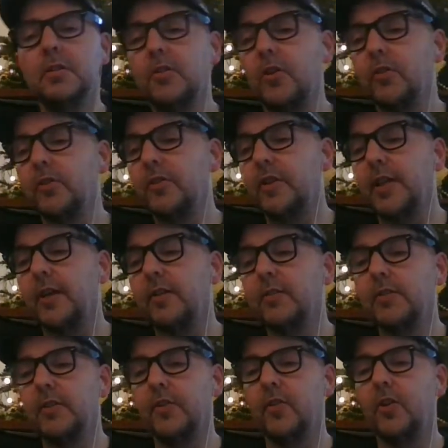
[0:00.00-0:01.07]
Dog, sit down.
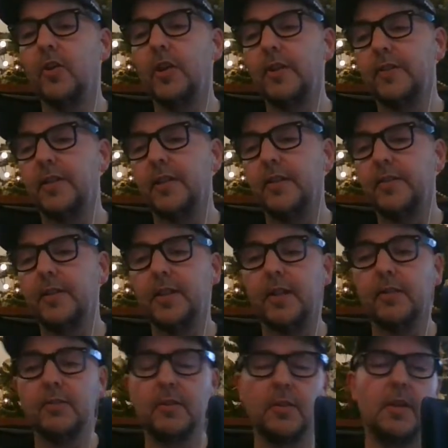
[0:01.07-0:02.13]
You're not listening. Sit down.